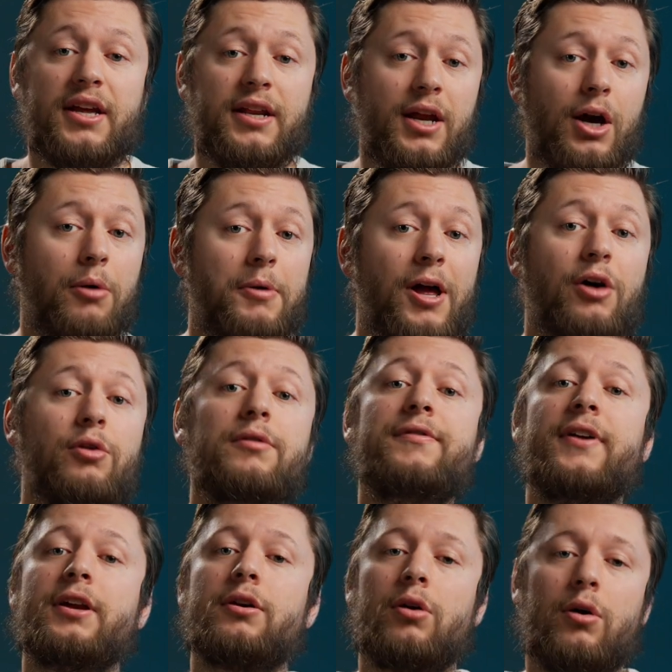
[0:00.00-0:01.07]
that can help
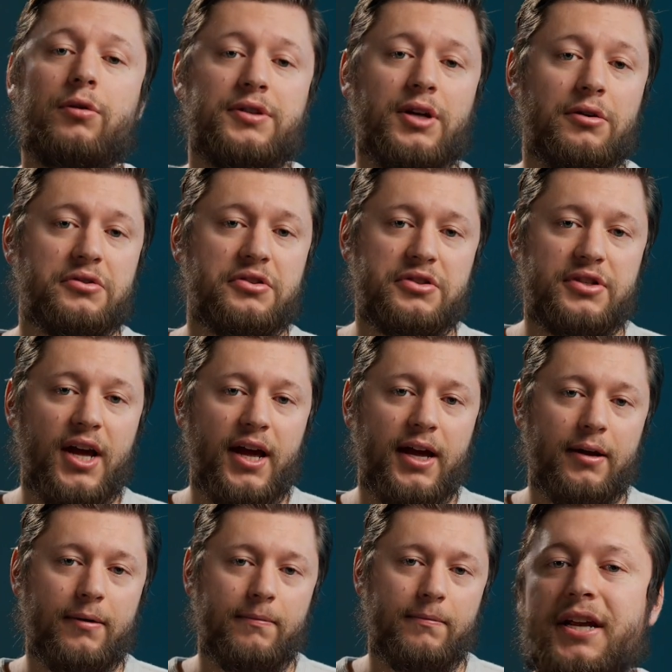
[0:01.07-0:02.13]
elevate your hotel
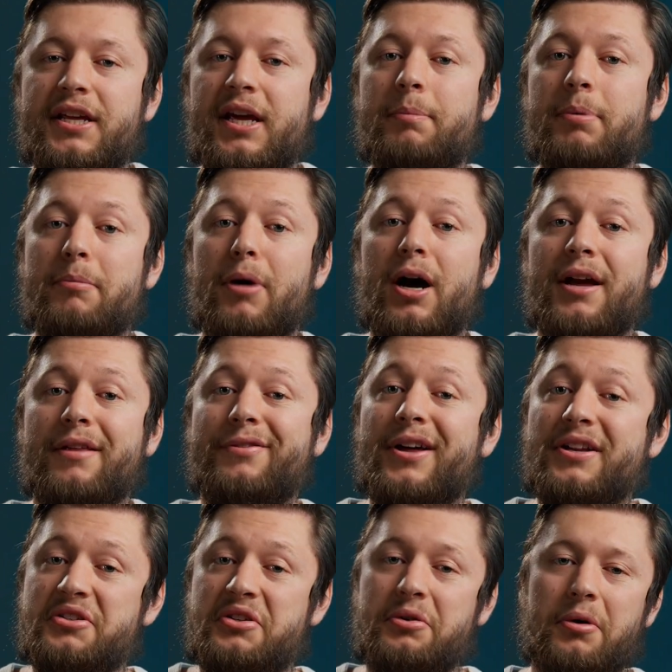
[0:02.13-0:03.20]
stay. And keep in mind
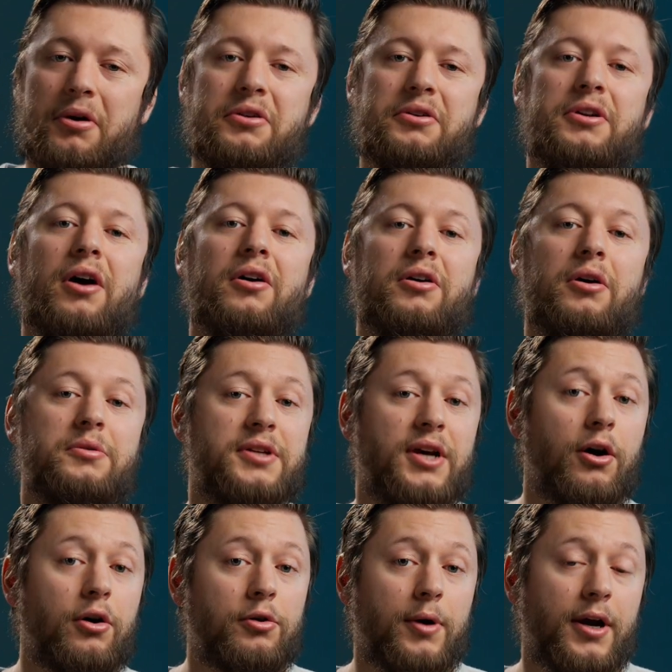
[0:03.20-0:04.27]
that $200
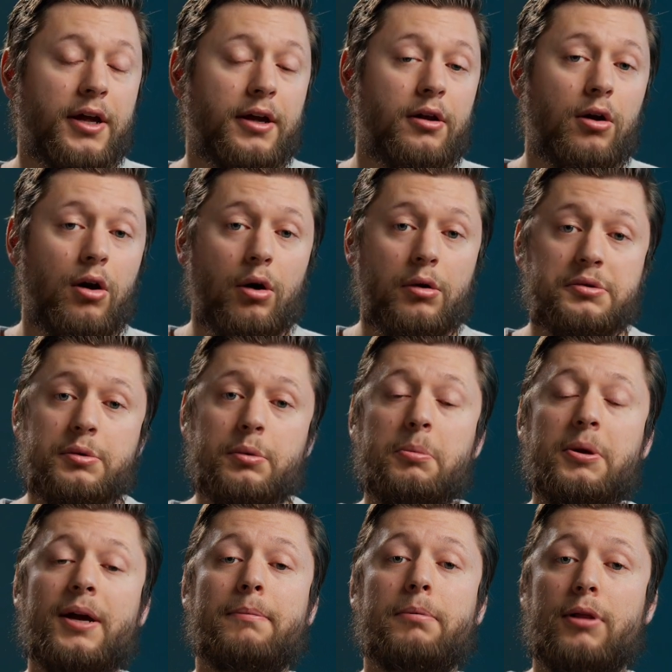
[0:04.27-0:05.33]
hotel credit can also
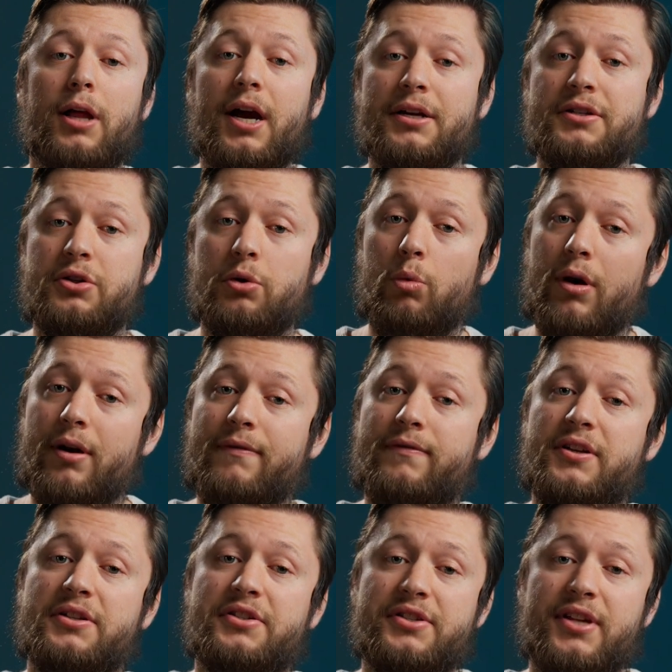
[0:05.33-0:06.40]
be applied to one of
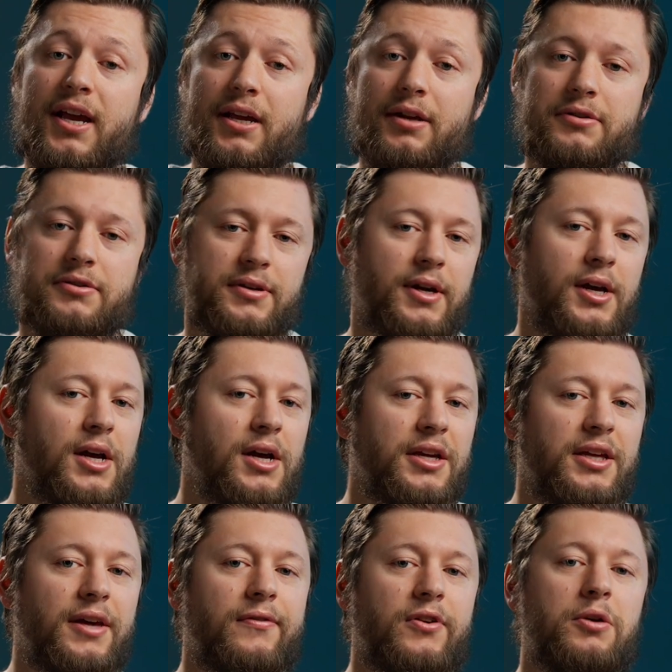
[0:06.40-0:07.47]
these stays,
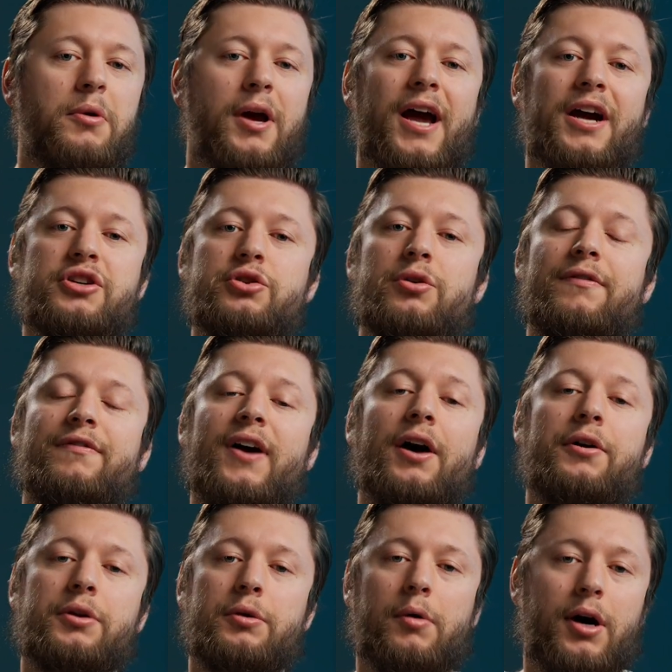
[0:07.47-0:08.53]
giving you extra
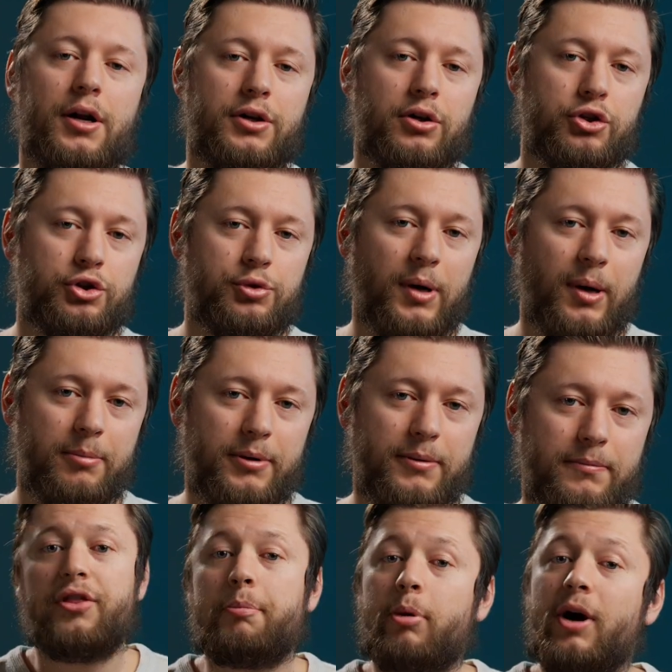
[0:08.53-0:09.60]
value on your trip.
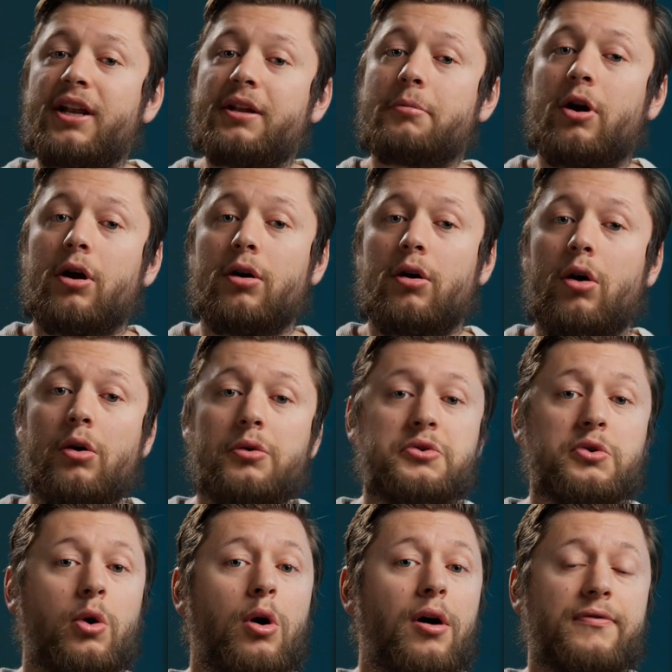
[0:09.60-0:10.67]
The Platinum Card
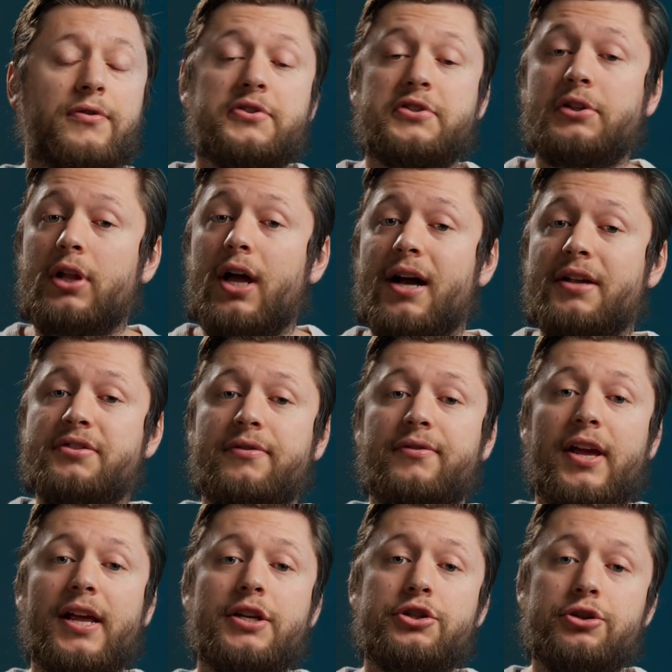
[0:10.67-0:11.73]
also offers lots of
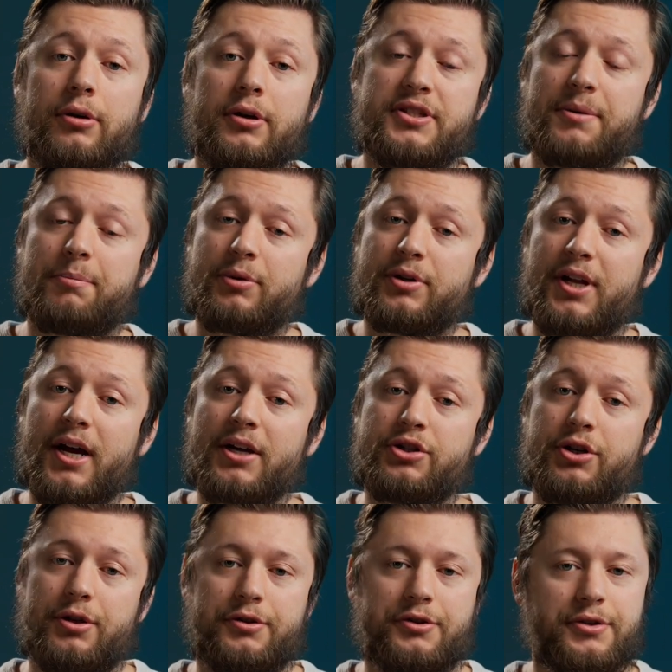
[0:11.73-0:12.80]
insurance and
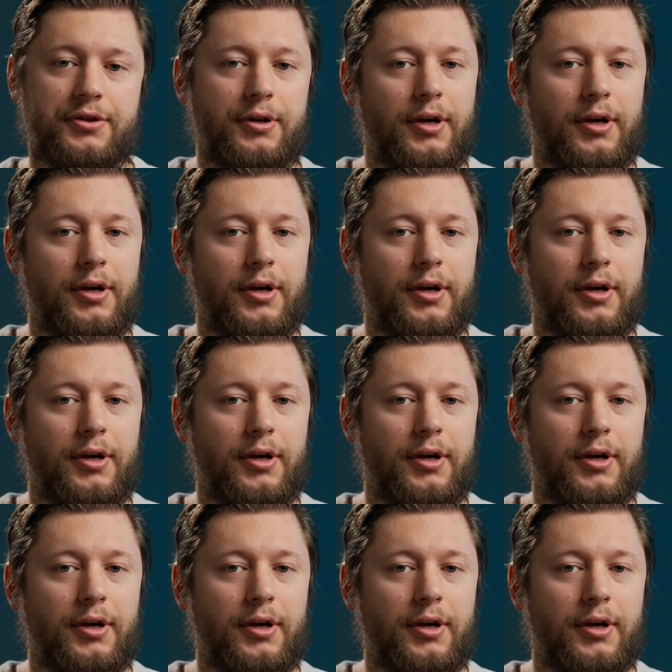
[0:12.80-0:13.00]
protections,